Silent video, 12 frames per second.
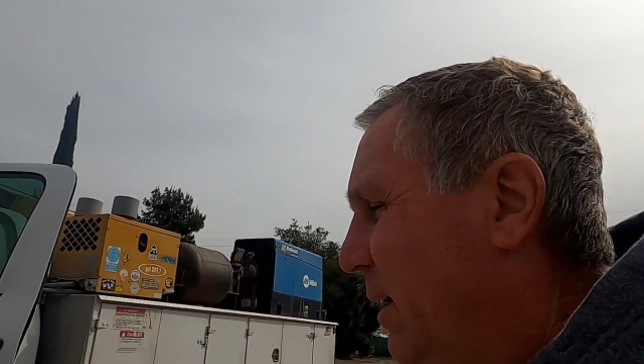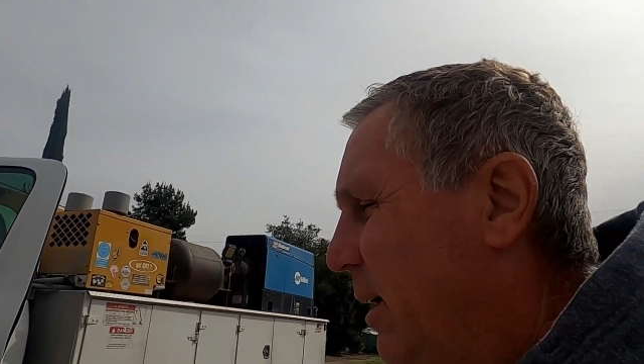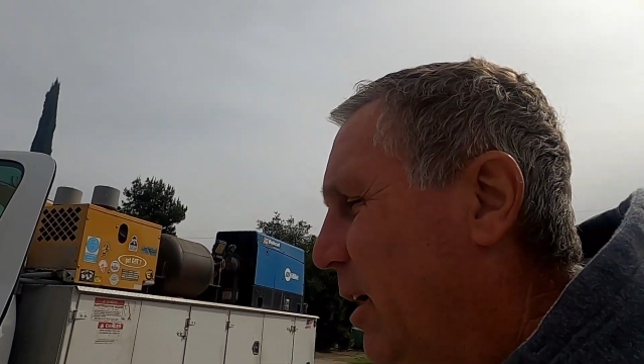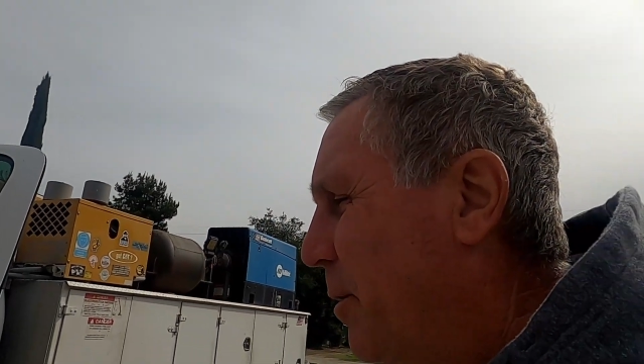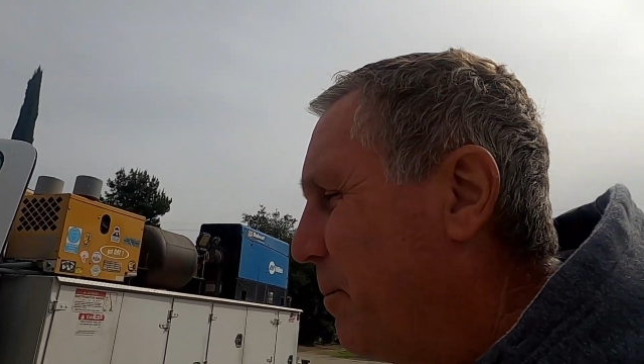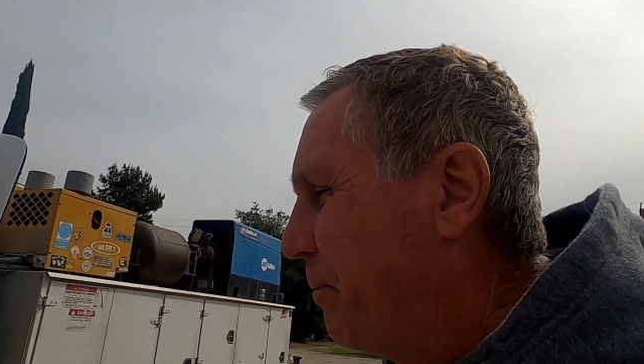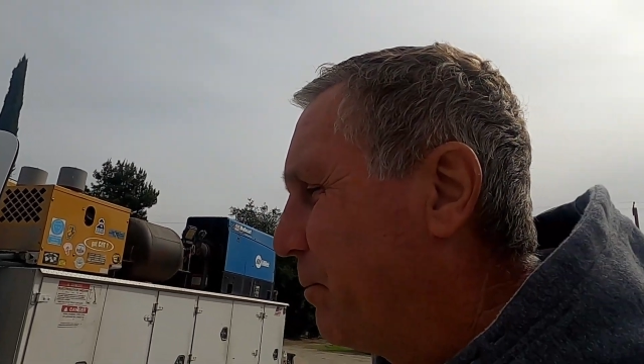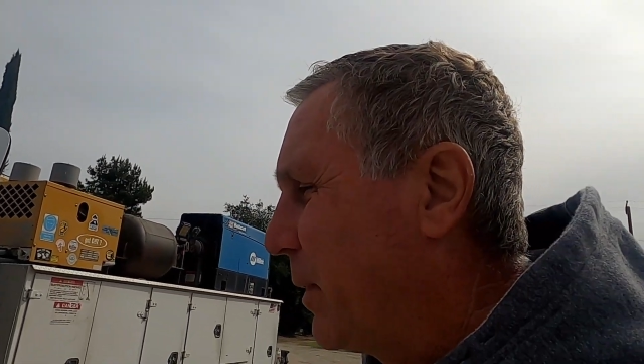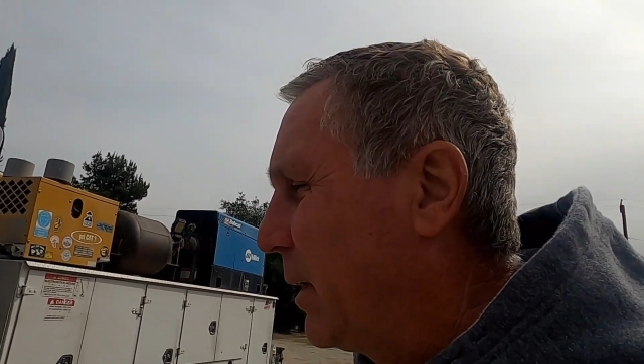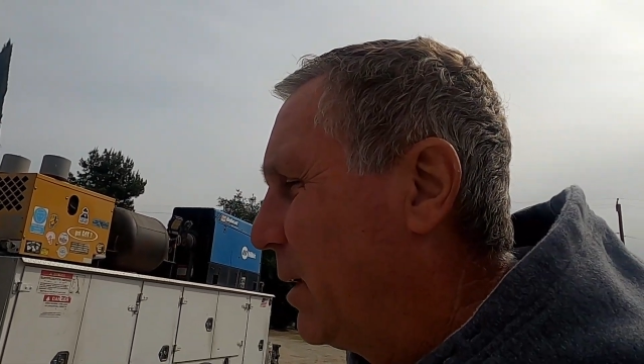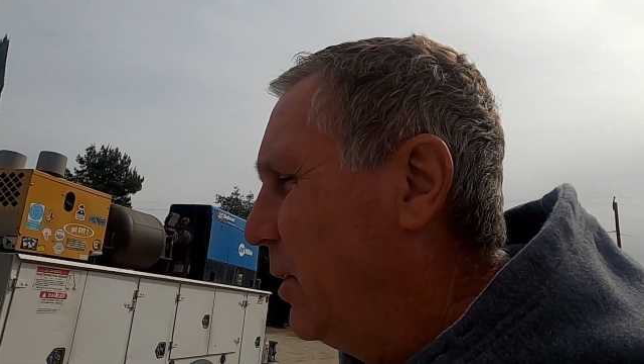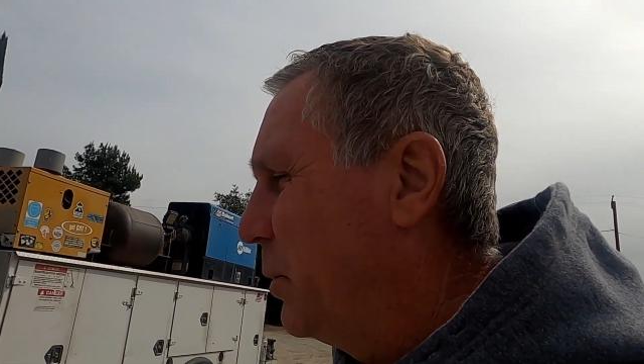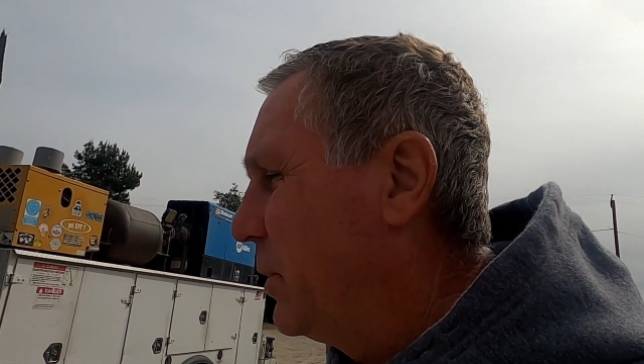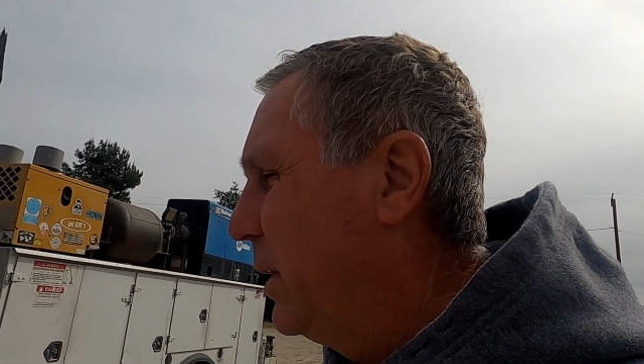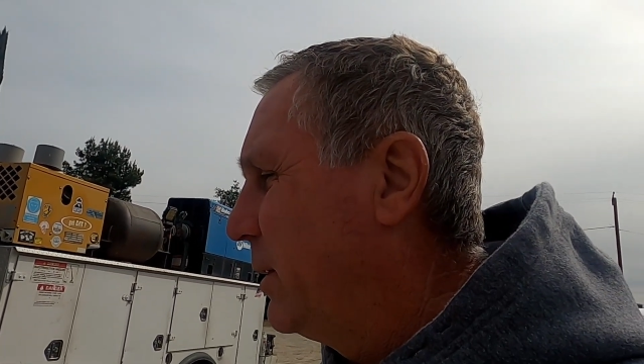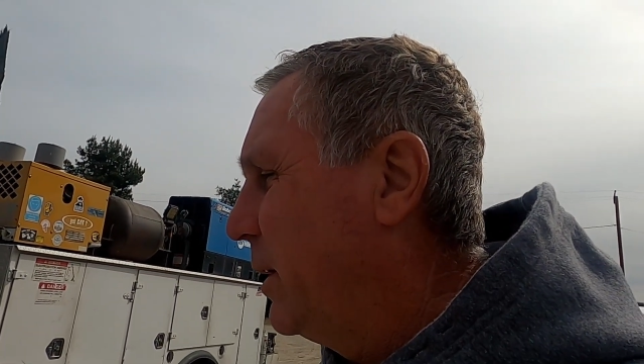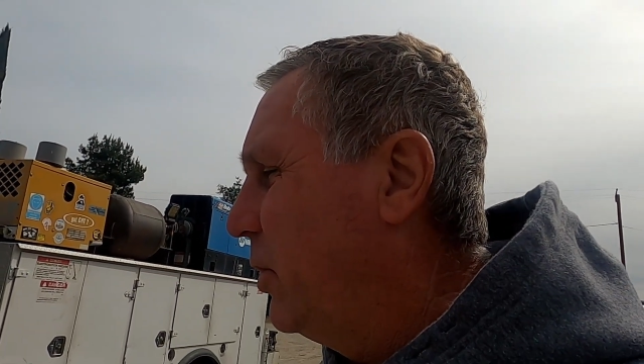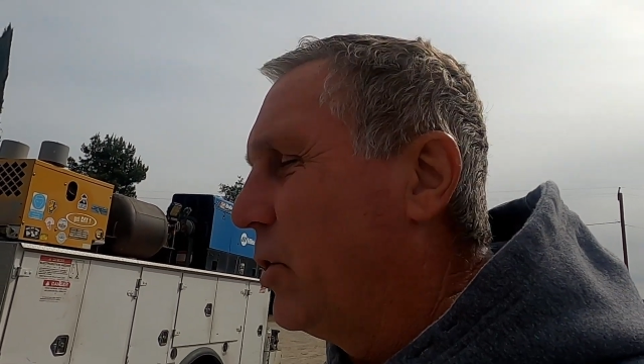You would
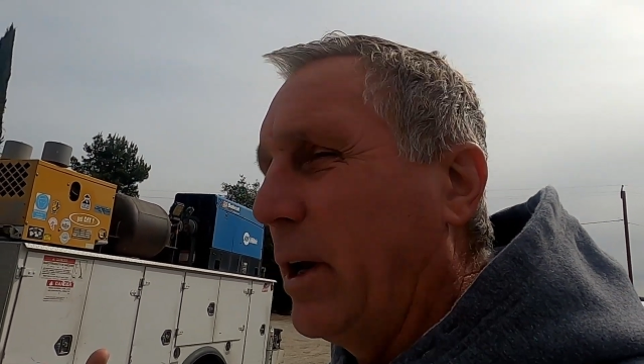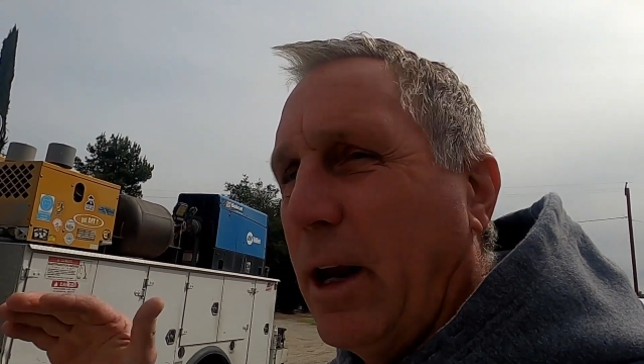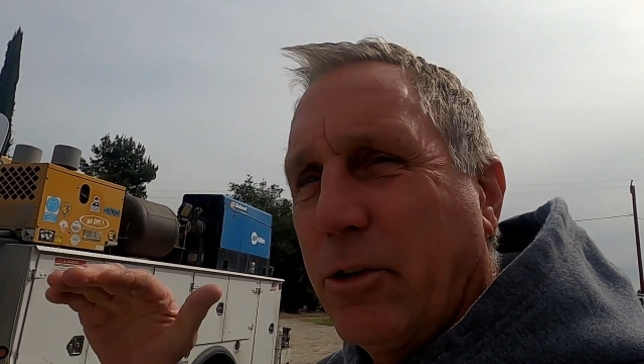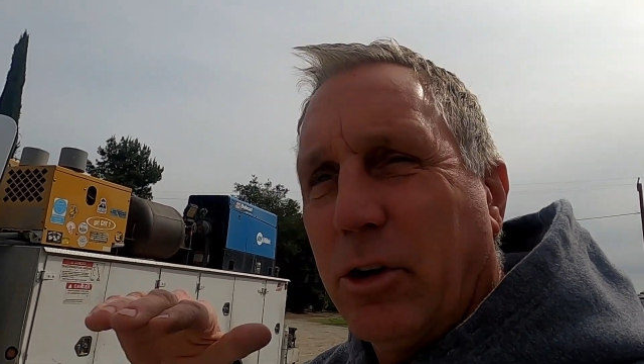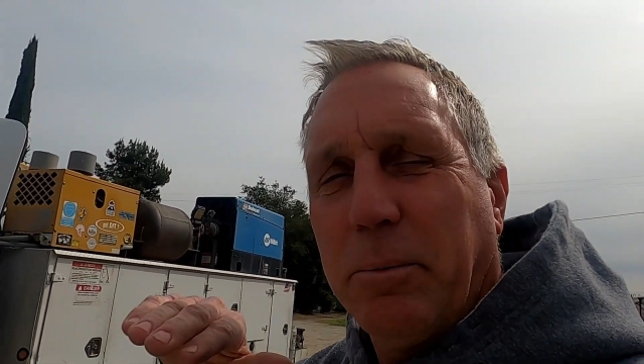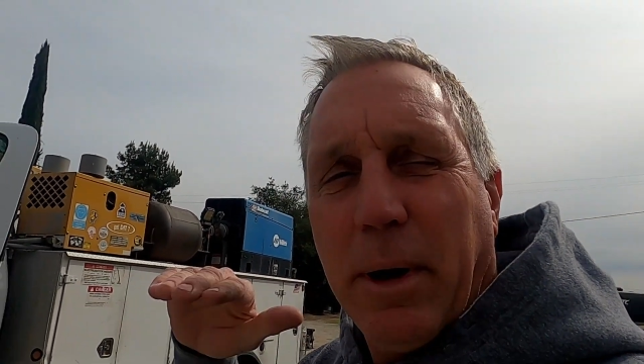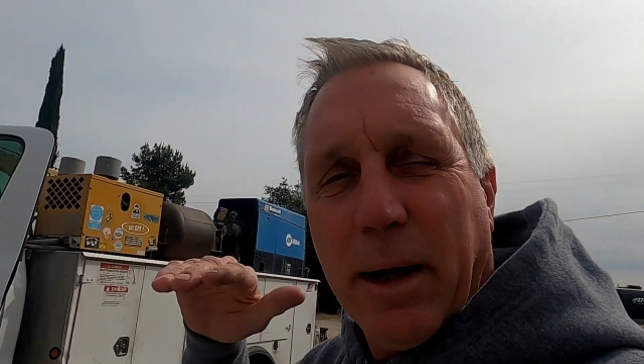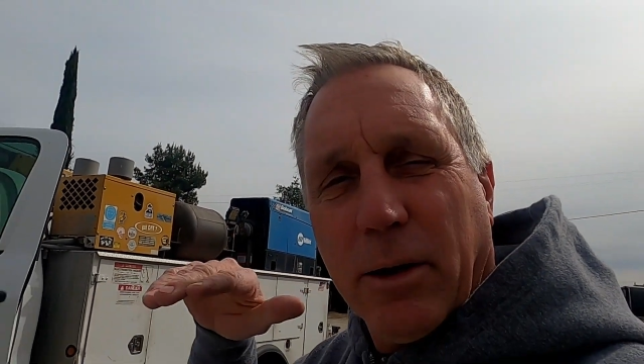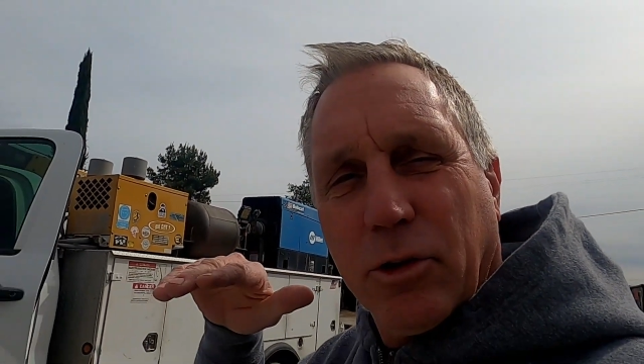think that you could actually make